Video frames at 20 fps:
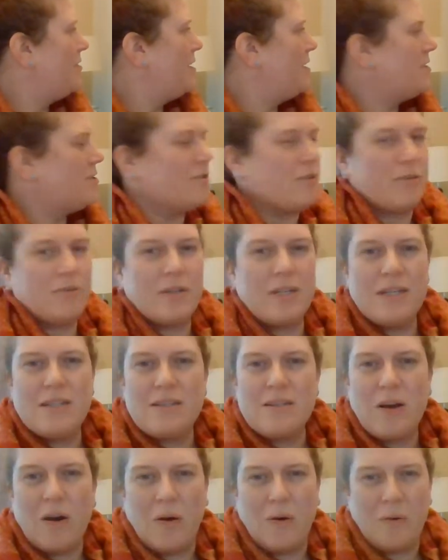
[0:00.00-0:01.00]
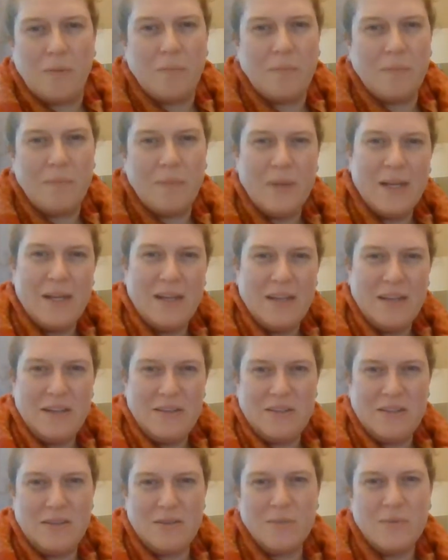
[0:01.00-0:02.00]
I showed his home.
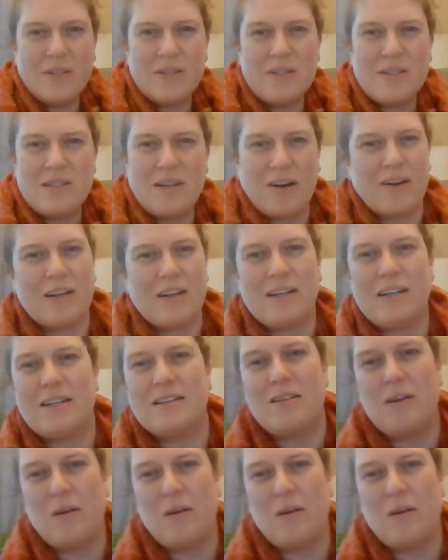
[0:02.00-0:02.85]
So we'll start at his